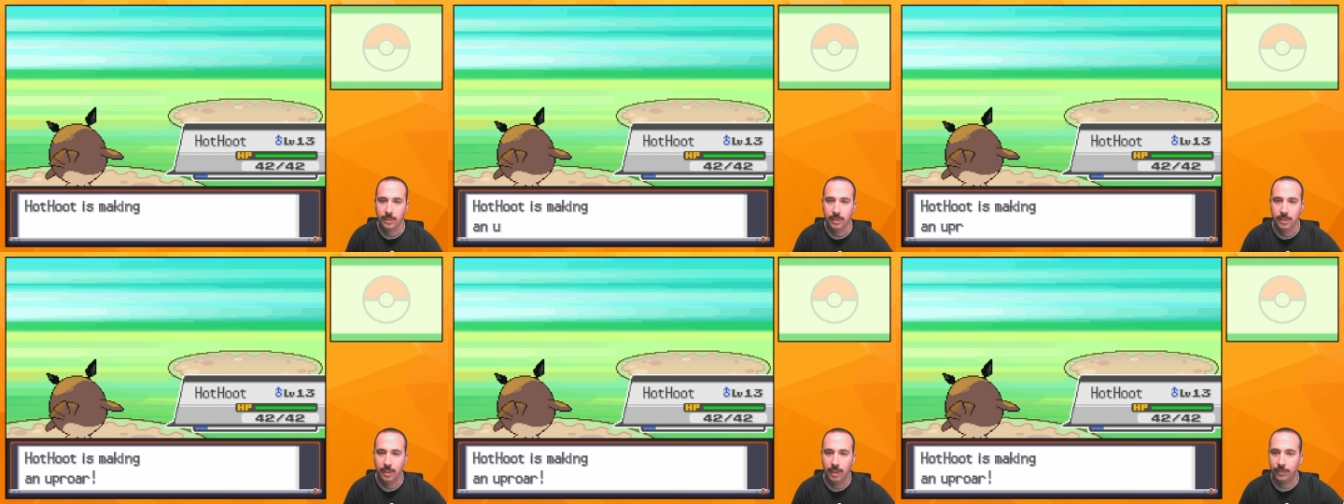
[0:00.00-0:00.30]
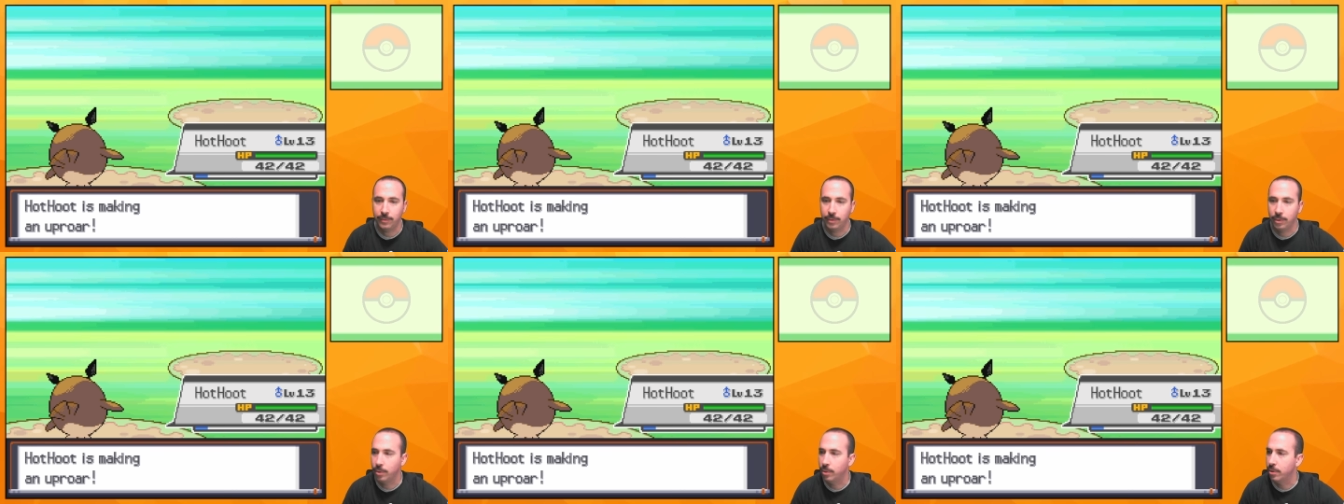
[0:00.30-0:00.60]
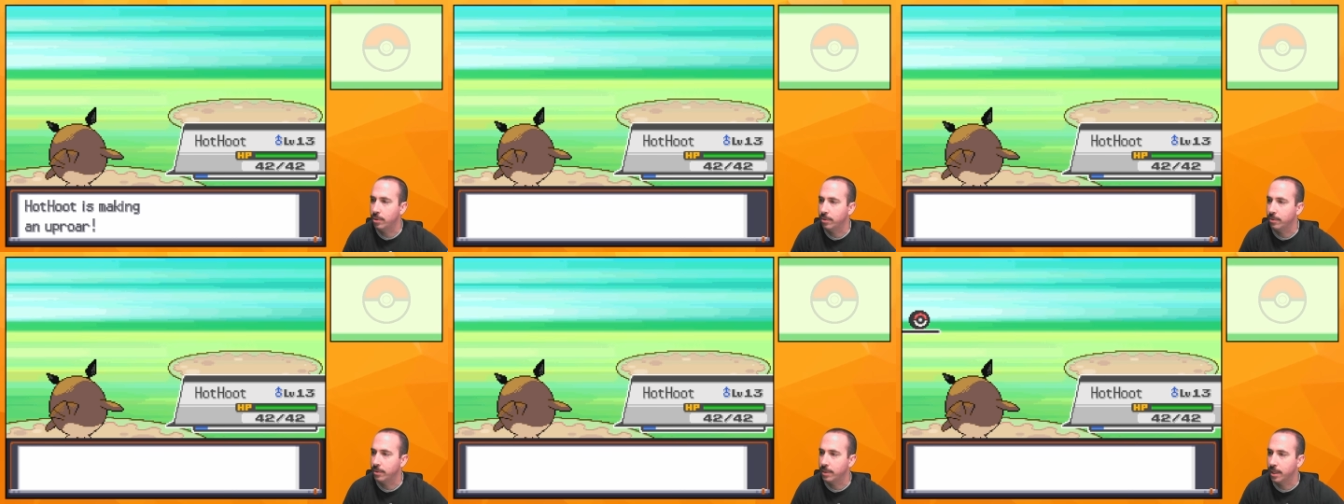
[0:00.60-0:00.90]
After Hoot
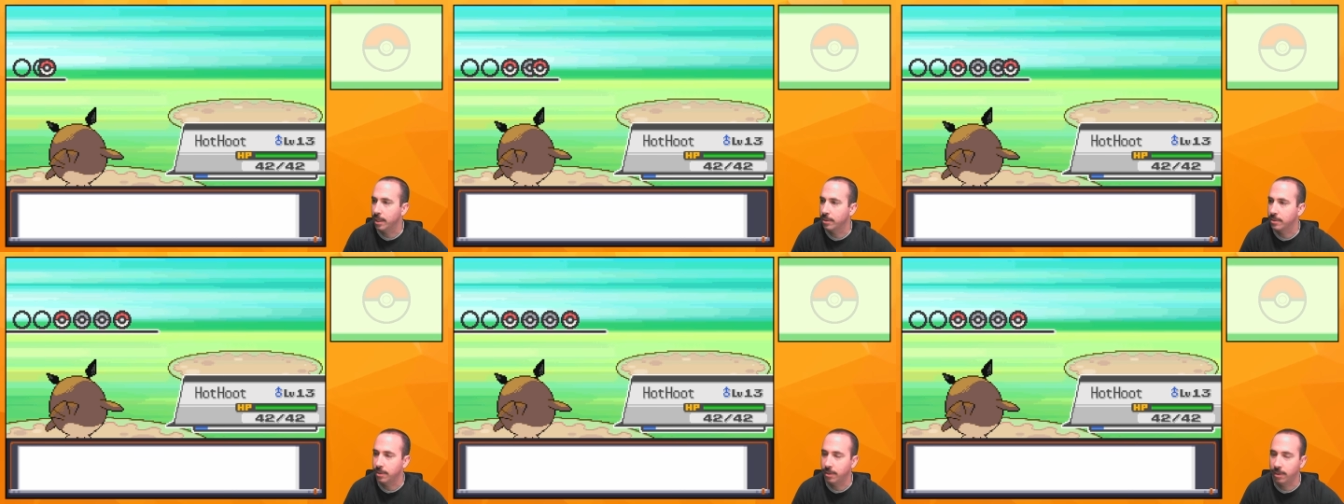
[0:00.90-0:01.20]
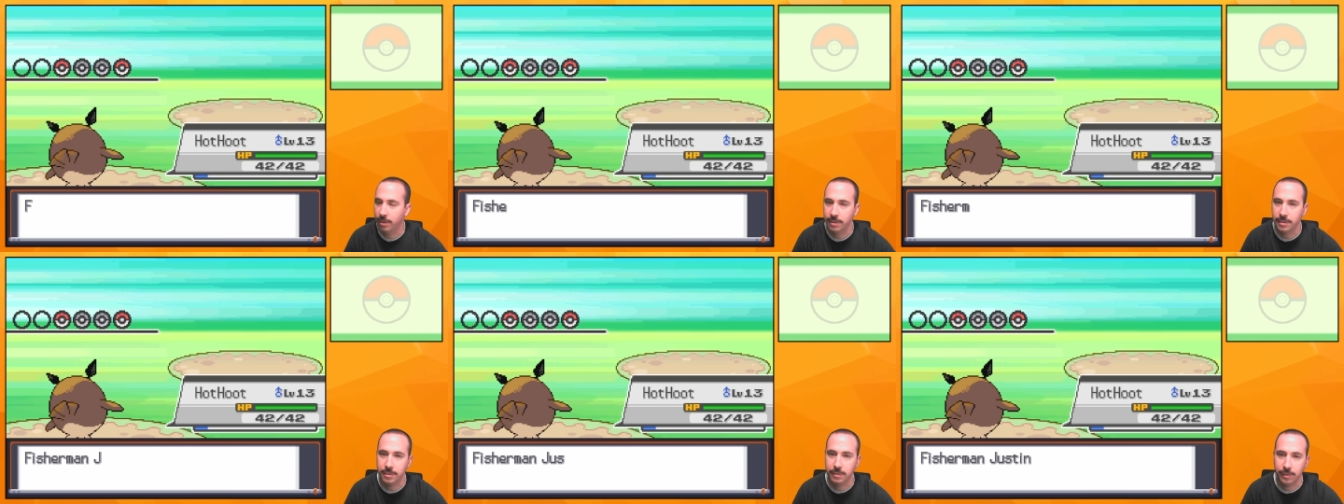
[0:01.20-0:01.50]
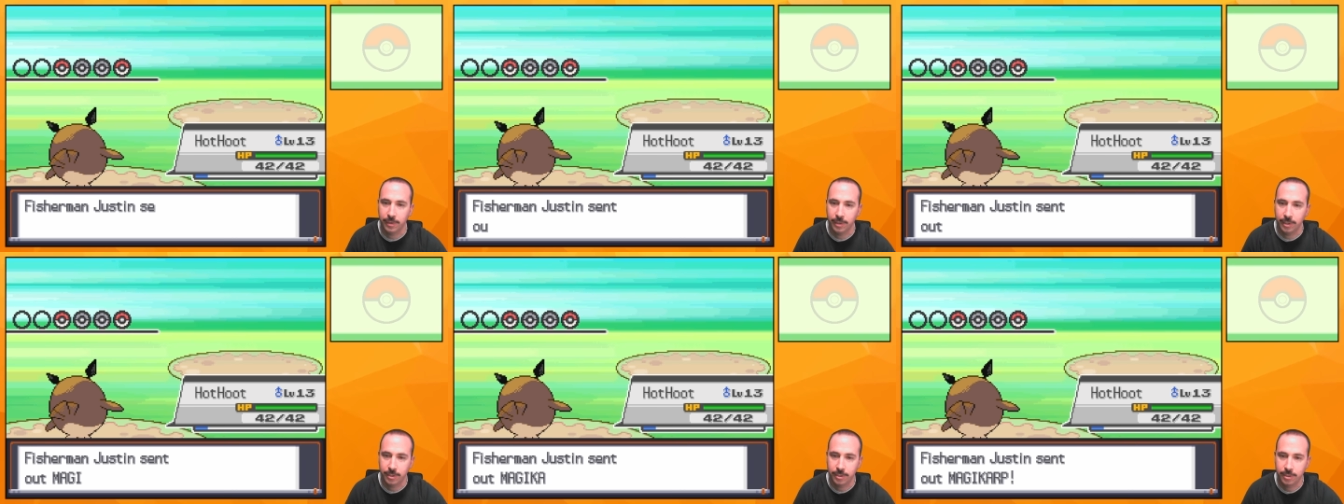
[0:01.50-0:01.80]
Hoot yells at all these
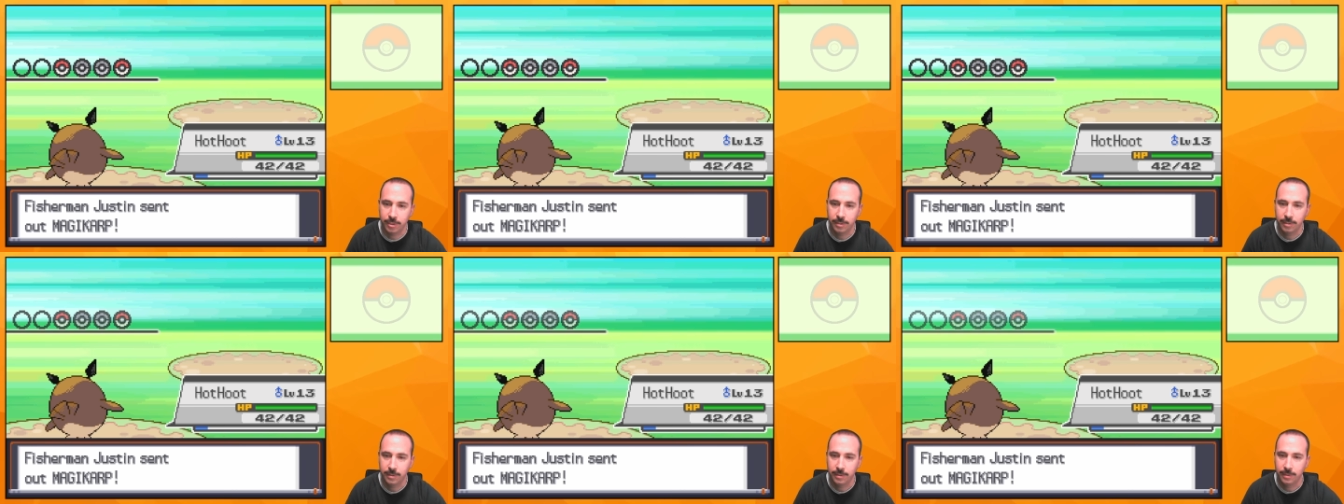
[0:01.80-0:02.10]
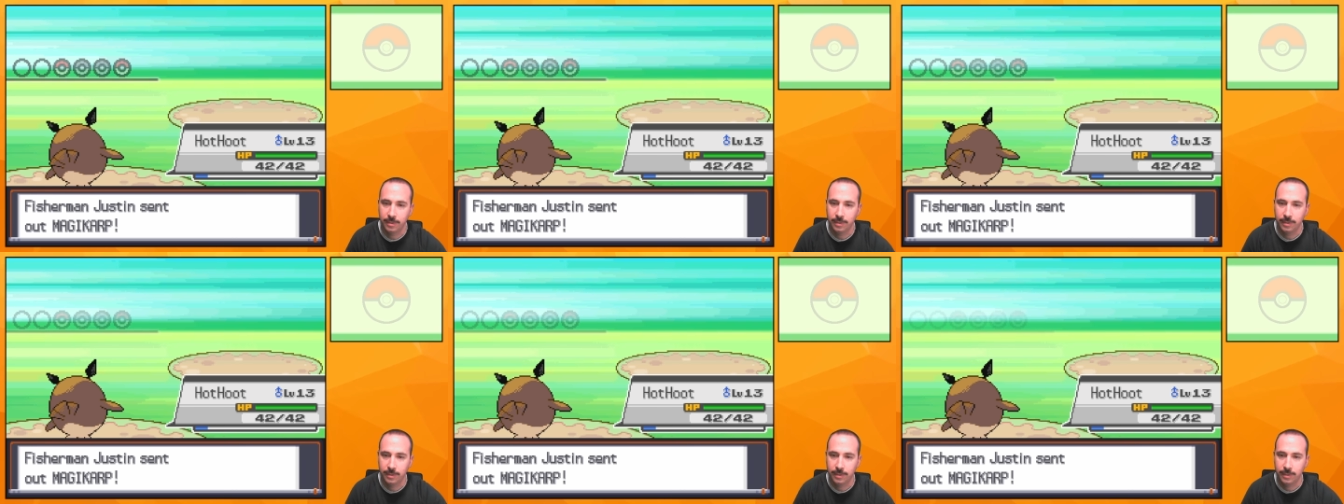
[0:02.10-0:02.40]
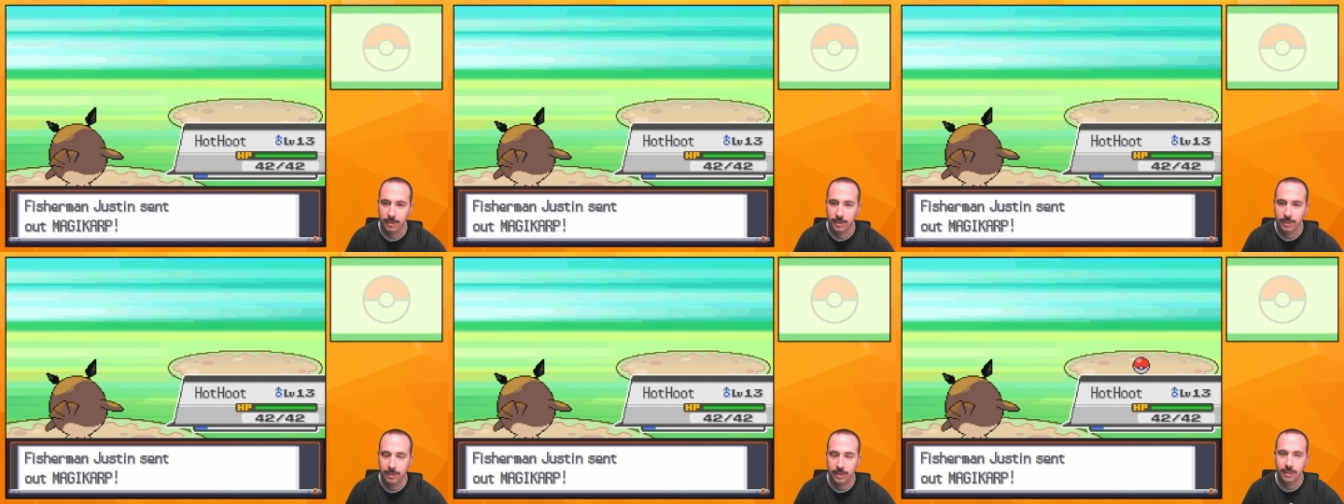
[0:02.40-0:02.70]
fish.
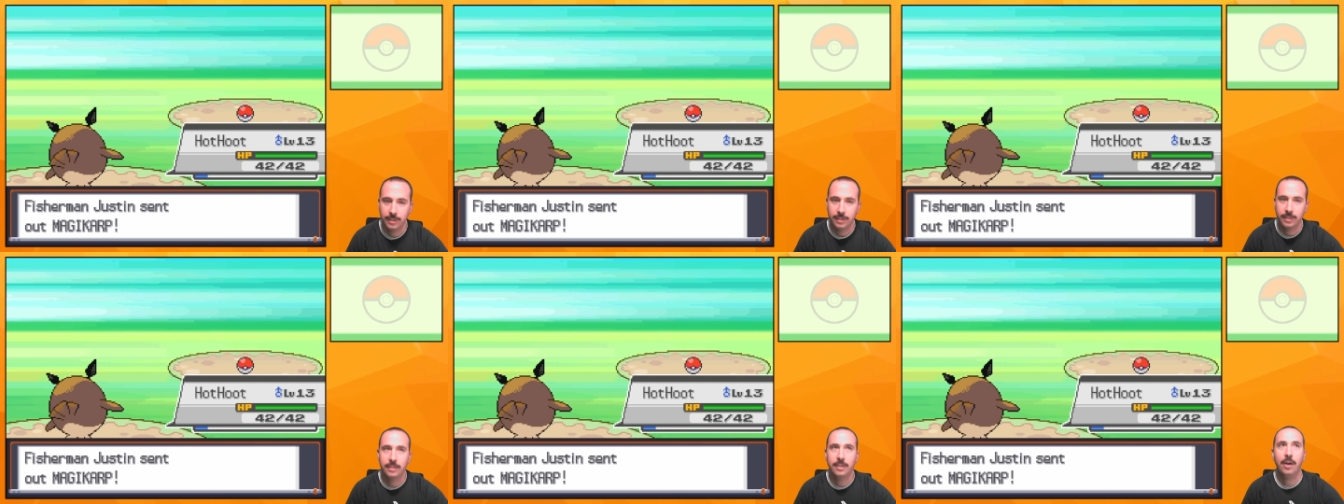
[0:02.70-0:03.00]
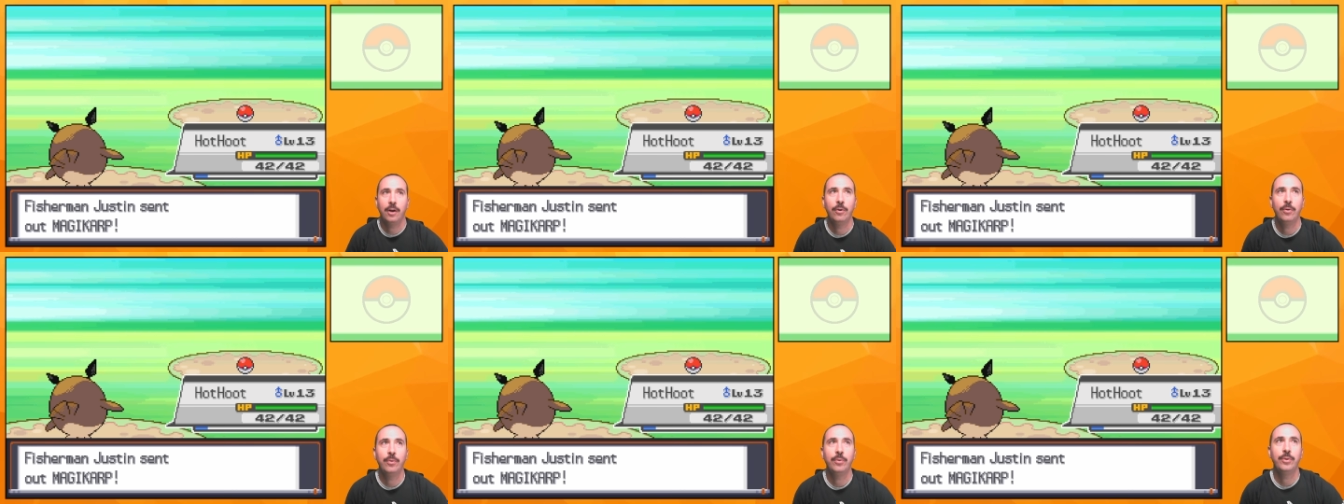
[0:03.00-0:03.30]
No,